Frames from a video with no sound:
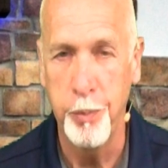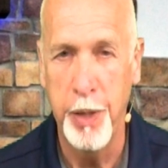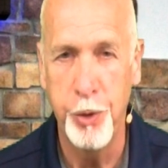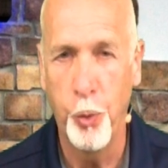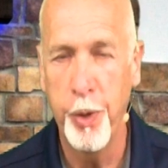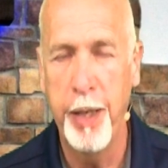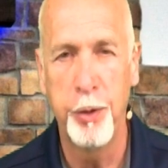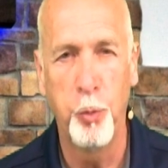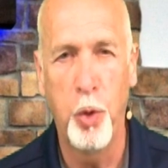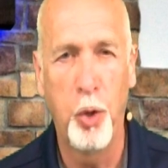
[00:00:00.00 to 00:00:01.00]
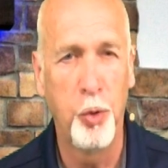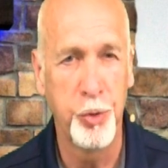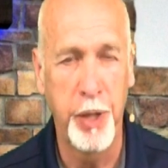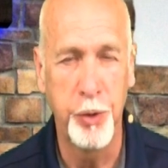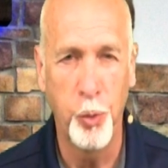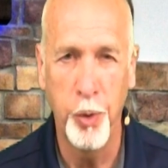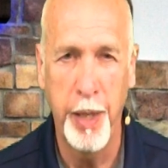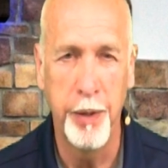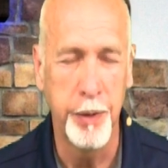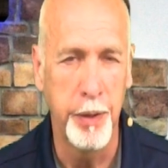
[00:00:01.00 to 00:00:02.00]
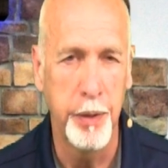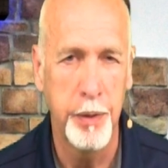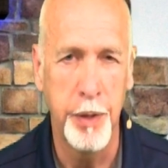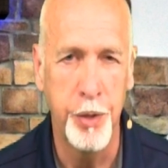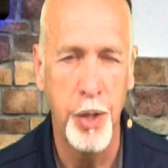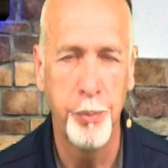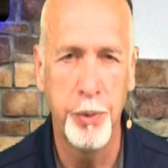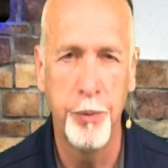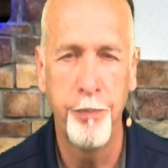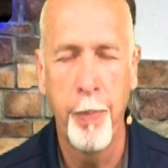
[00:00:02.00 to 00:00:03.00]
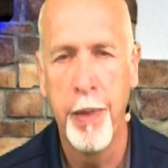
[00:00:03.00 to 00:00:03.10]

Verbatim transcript: They tore down the walls, they tore down the, the temple.